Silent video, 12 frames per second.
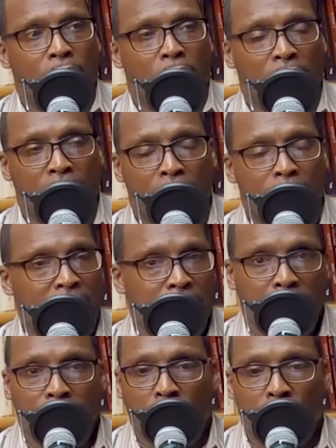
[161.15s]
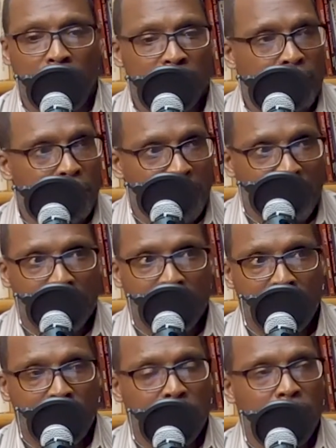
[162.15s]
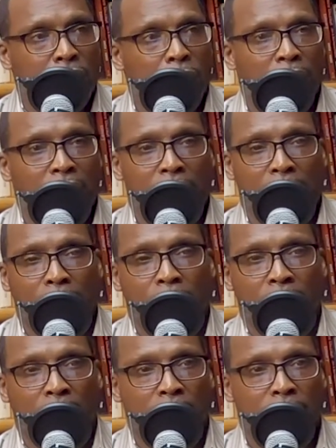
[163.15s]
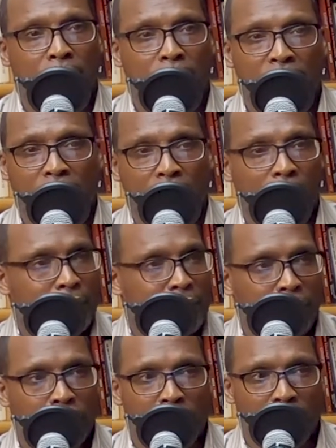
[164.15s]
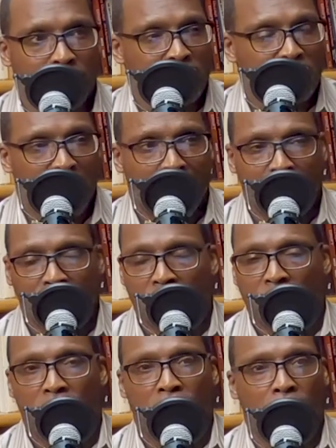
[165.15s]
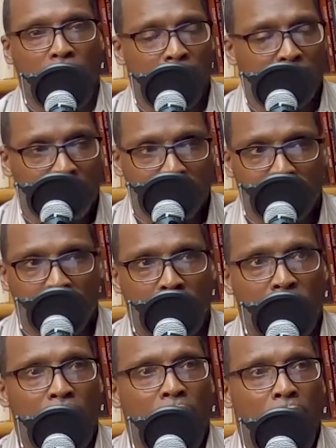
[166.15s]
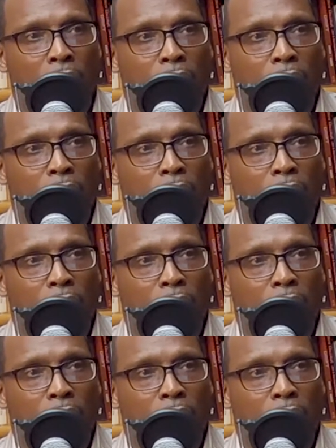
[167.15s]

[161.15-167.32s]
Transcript: Whether that means I'm going to meetings or whether that means I'm connecting with a sponsor or mentor,